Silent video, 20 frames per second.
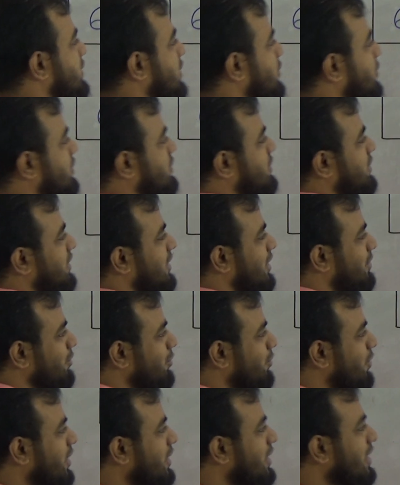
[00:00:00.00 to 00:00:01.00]
our
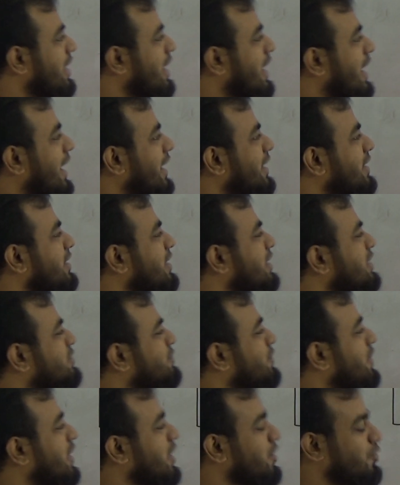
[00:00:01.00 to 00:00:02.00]
CW work, and it's
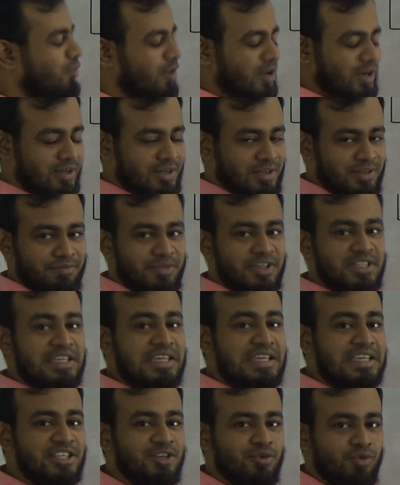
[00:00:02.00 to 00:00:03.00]
very
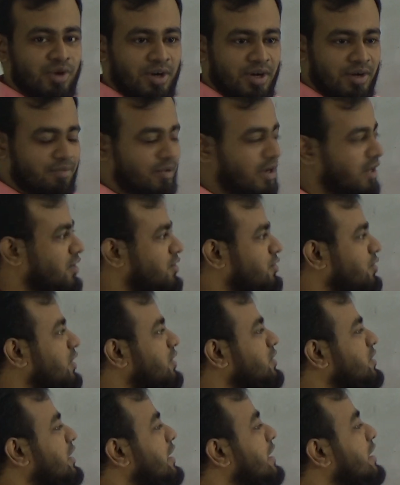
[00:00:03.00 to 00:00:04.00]
easy work, my dear
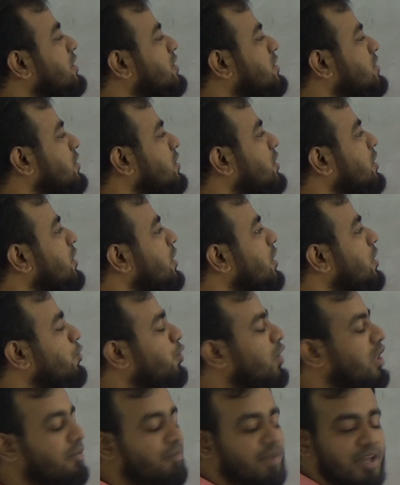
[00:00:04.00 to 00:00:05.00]
students. It
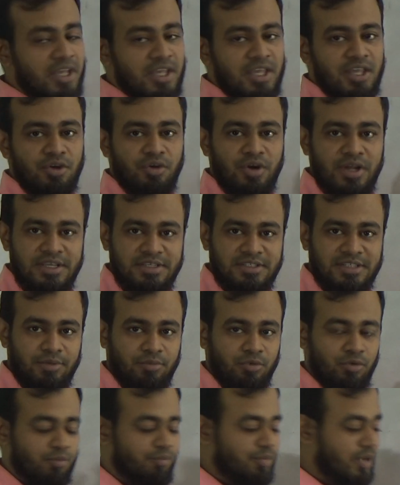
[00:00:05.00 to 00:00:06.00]
will be your
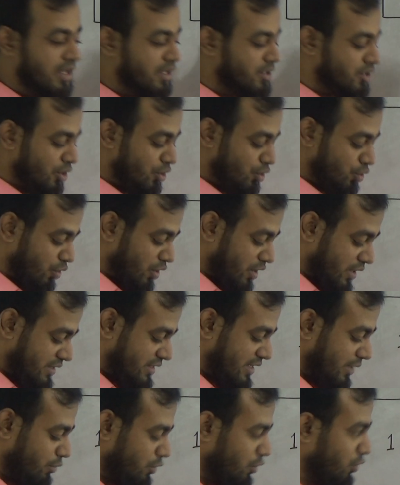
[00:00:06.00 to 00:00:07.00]
HW. Please do your
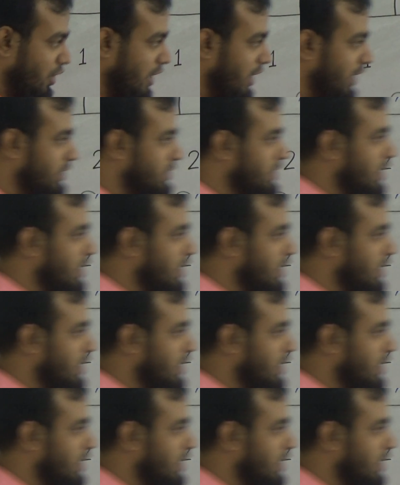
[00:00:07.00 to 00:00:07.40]
HW. And